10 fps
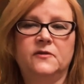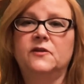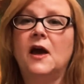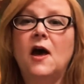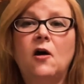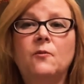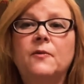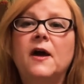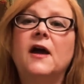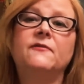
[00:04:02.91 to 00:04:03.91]
to
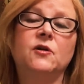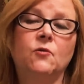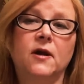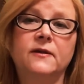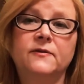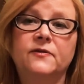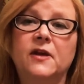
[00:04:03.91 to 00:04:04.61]
help everyone.